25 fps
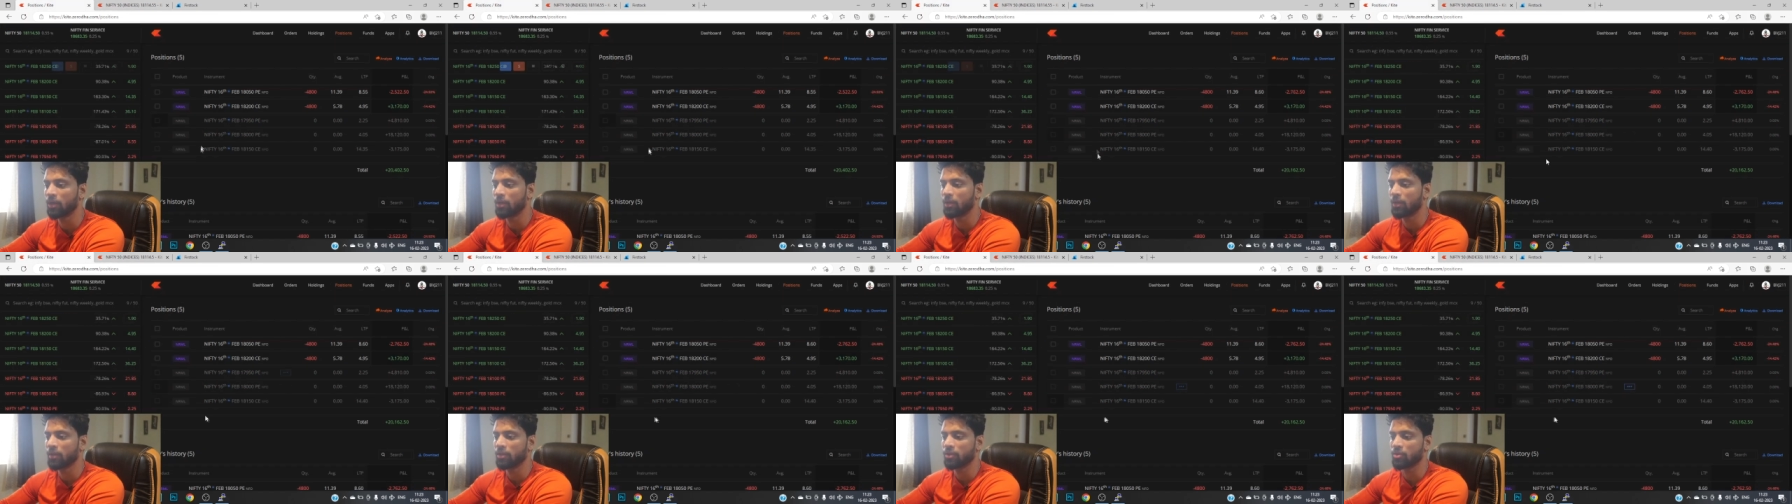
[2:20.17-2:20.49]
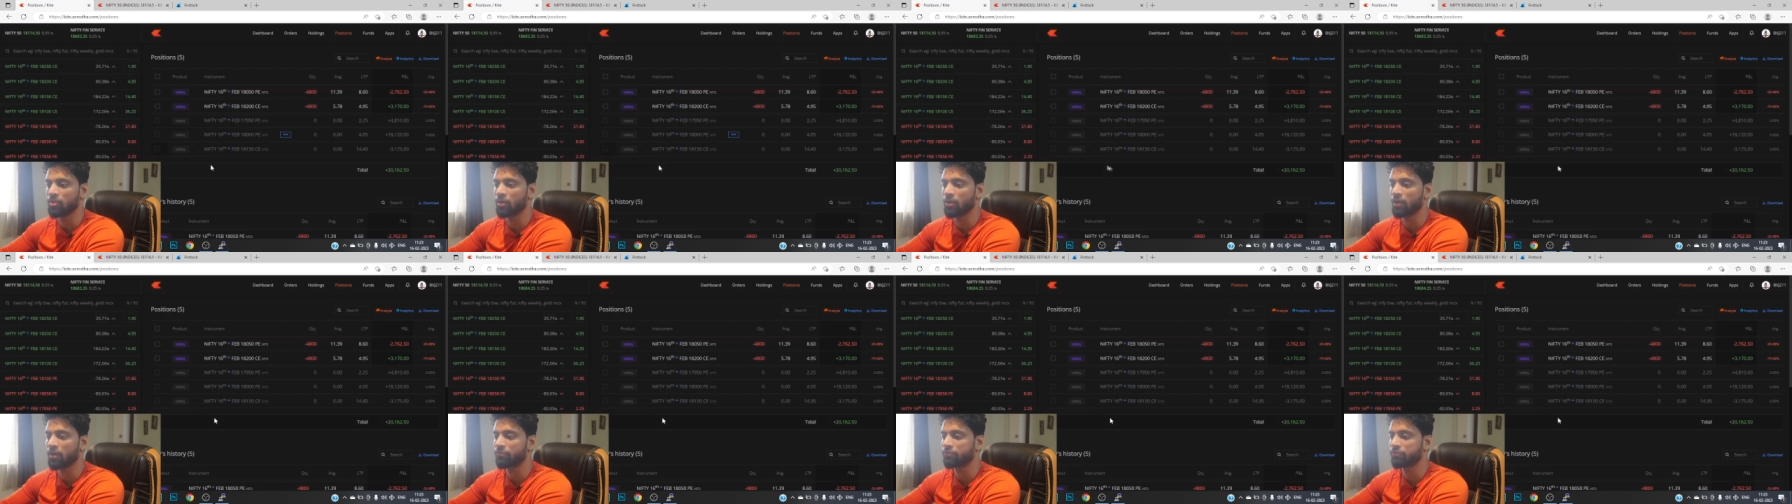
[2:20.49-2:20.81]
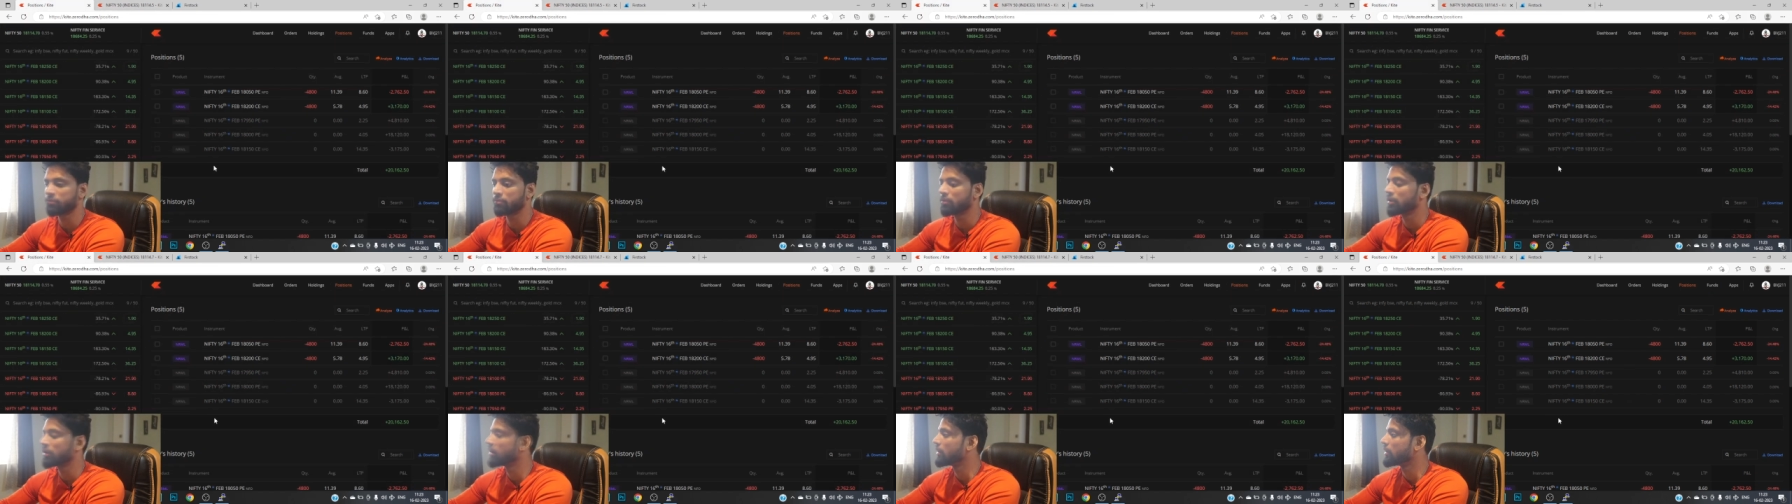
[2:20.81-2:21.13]
So
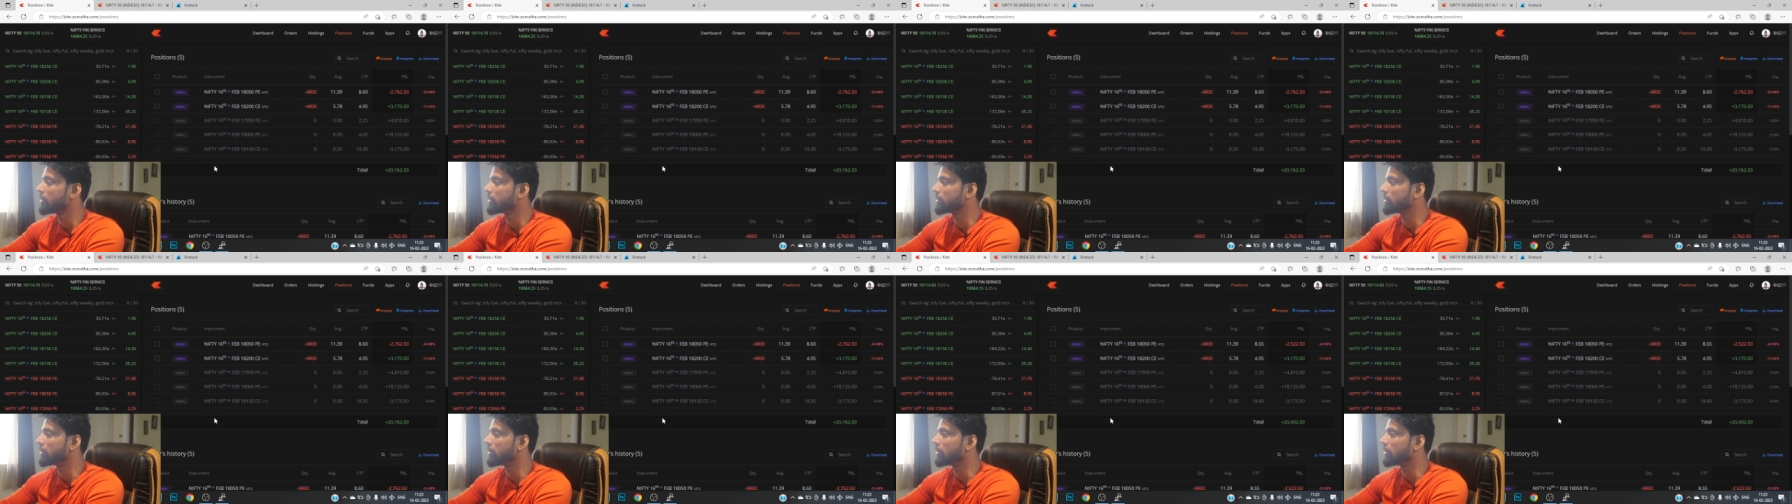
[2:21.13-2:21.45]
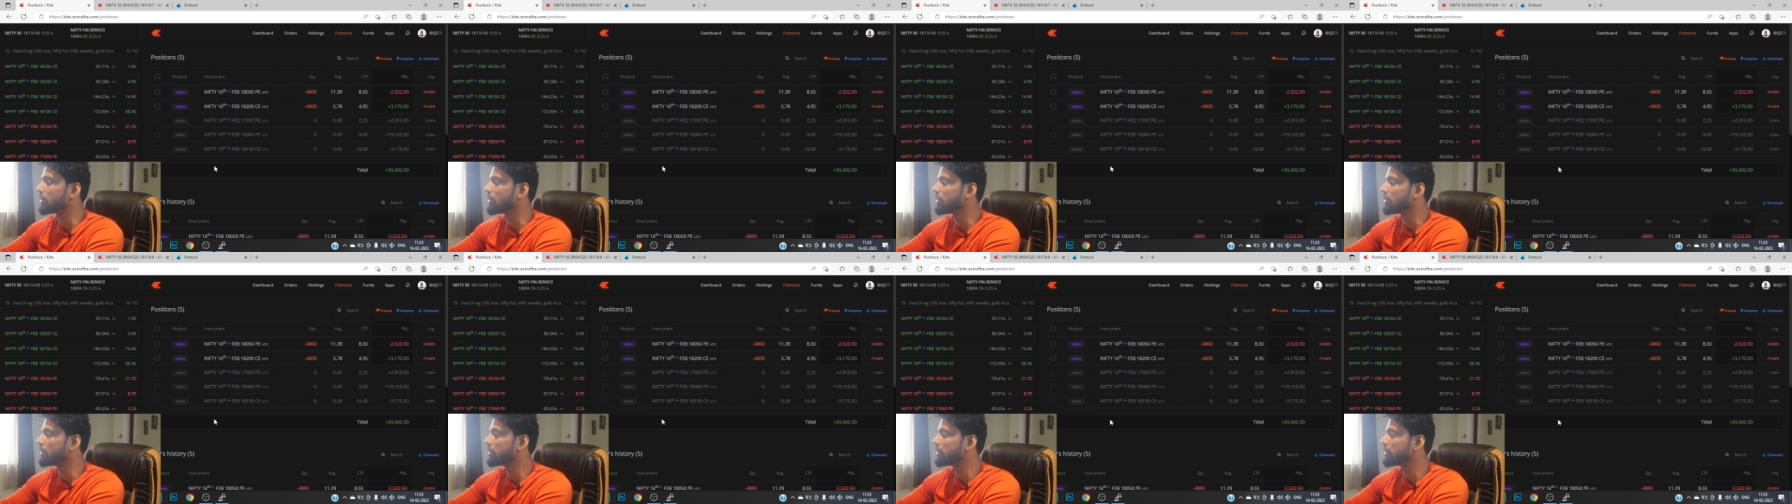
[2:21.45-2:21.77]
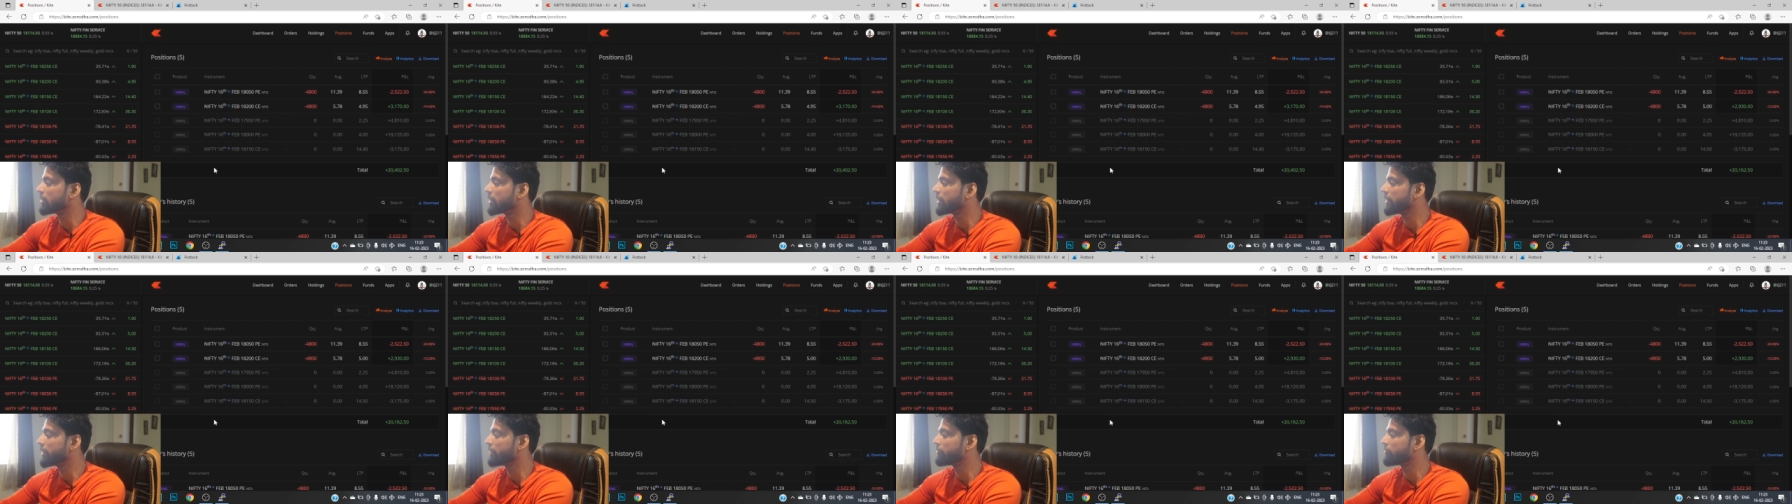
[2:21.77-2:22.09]

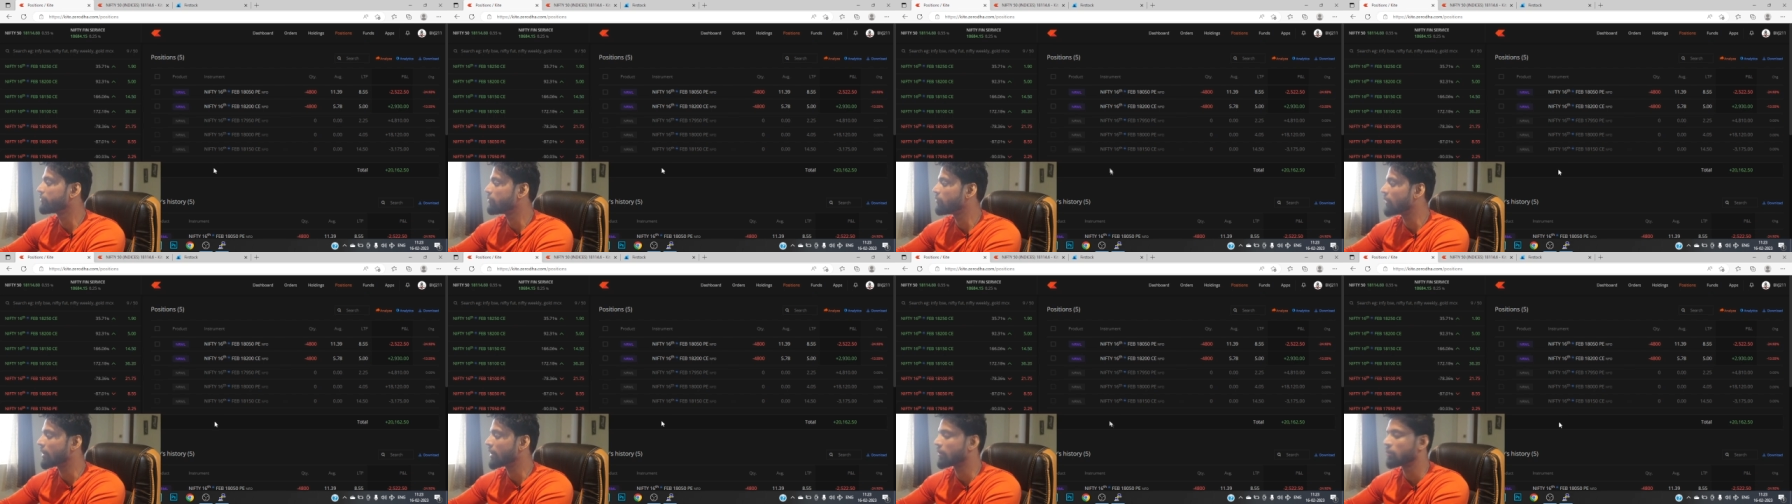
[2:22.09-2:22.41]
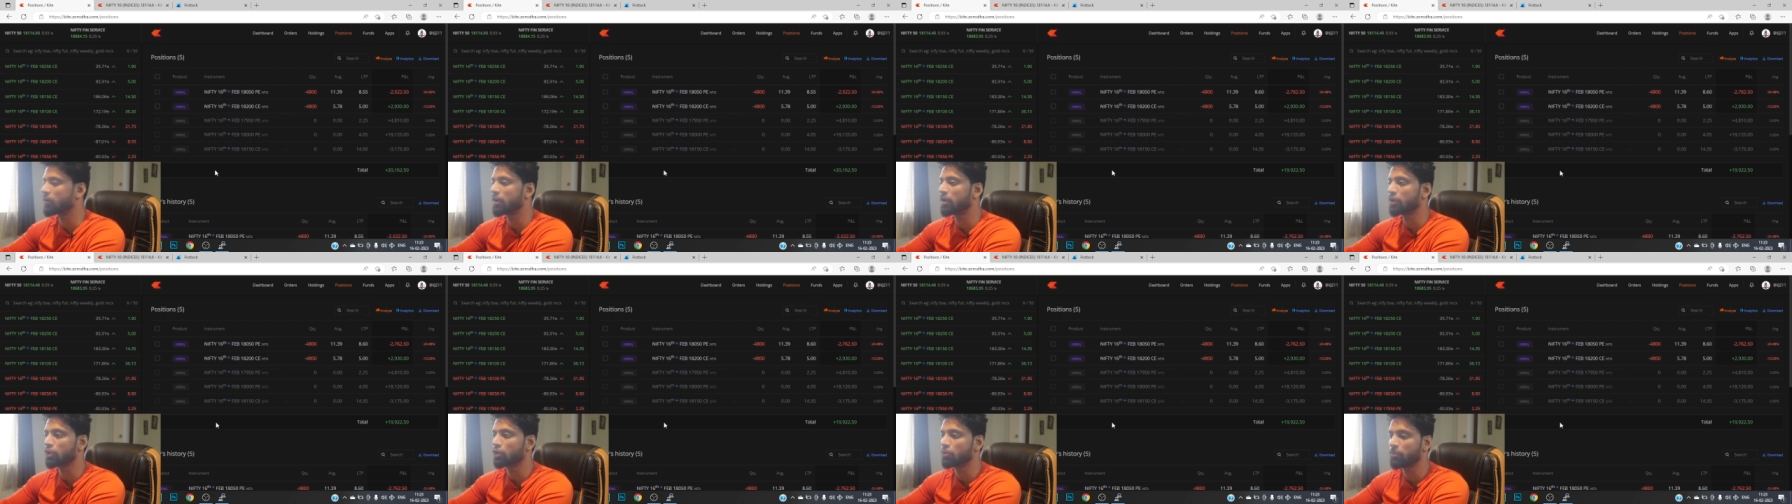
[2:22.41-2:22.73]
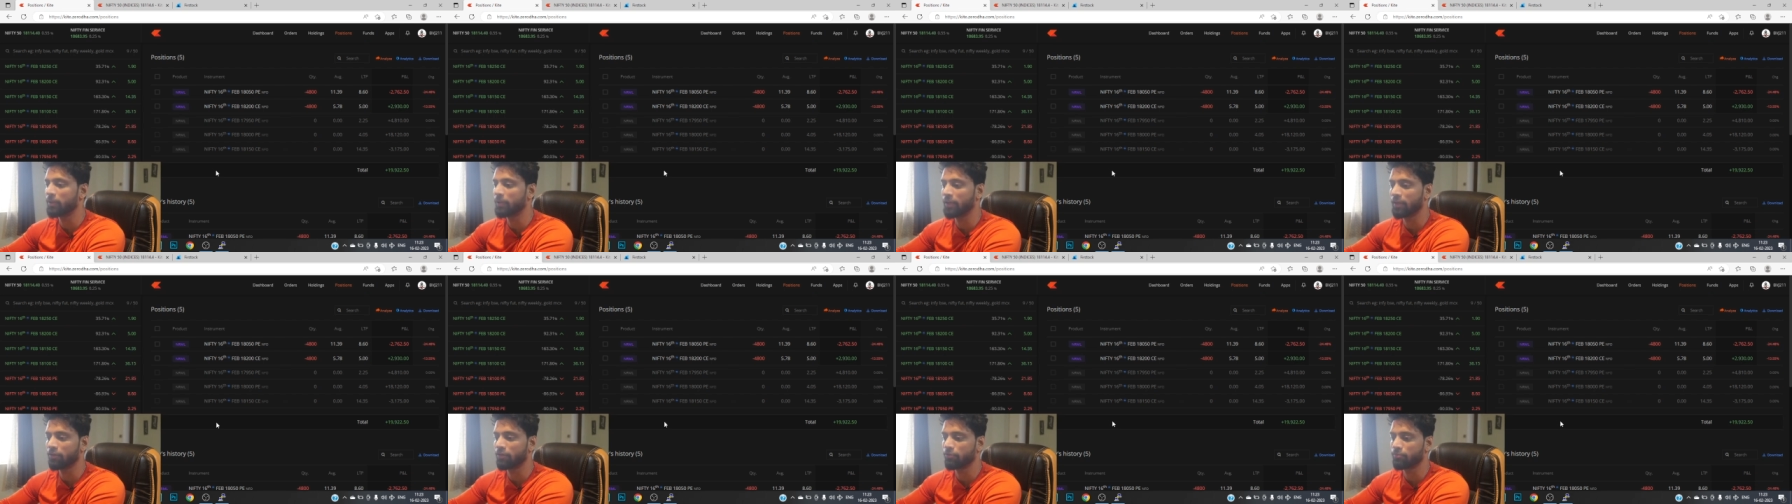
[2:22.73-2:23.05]
if one were to
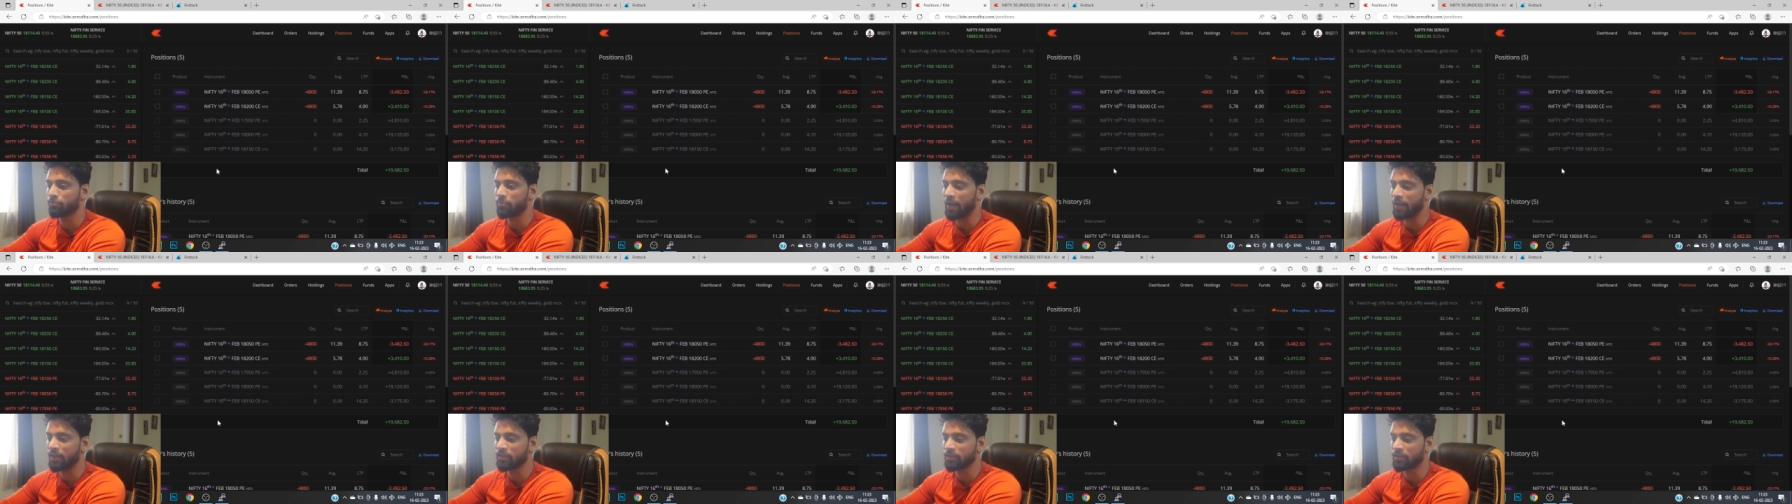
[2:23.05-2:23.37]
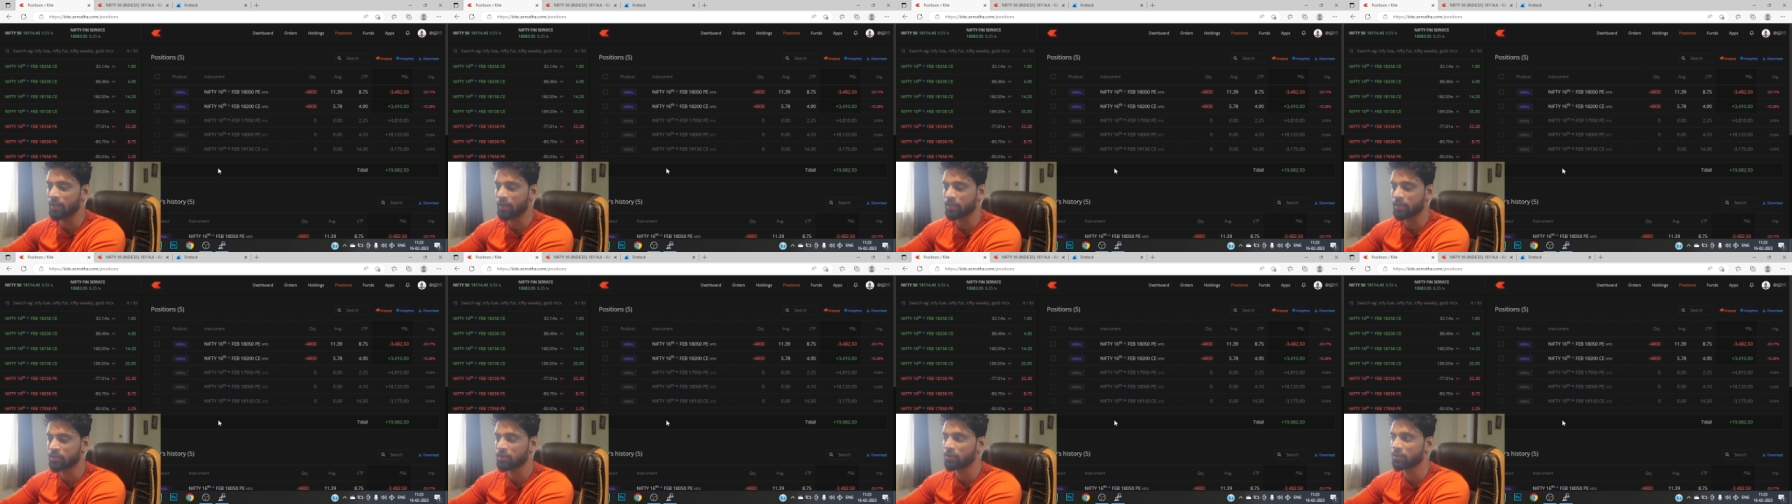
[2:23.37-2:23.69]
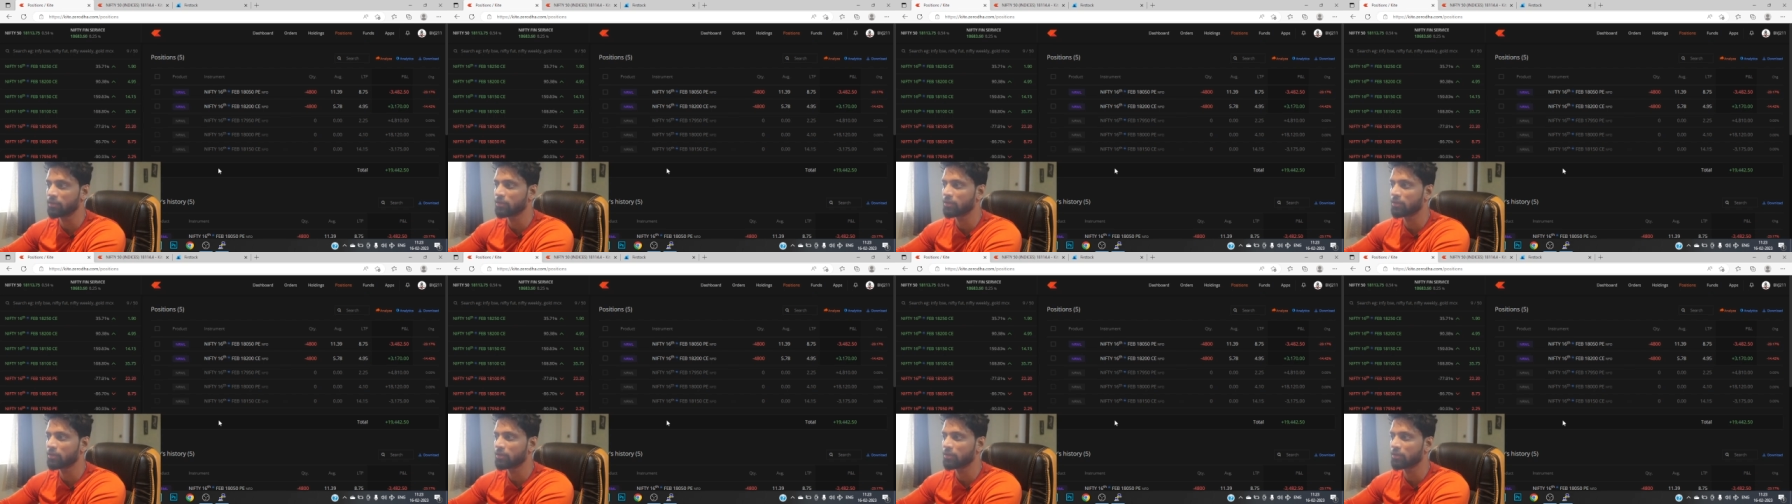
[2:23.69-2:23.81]
believe price action,